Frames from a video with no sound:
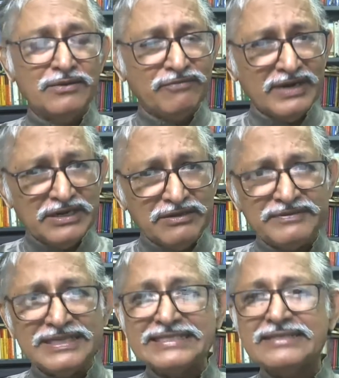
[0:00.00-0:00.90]
One
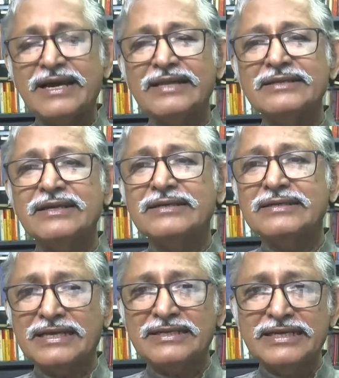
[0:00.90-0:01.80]
of the standard
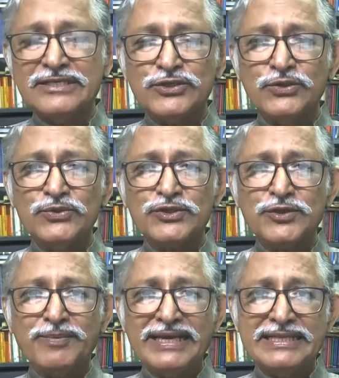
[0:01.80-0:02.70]
techniques
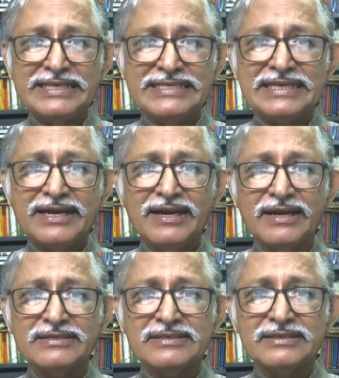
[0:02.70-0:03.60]
used by these
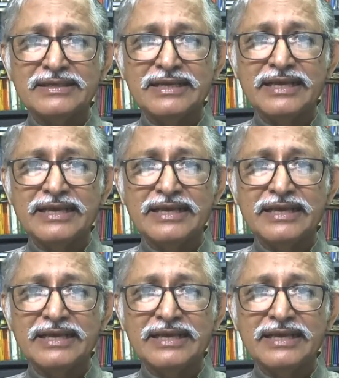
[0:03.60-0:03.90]
cults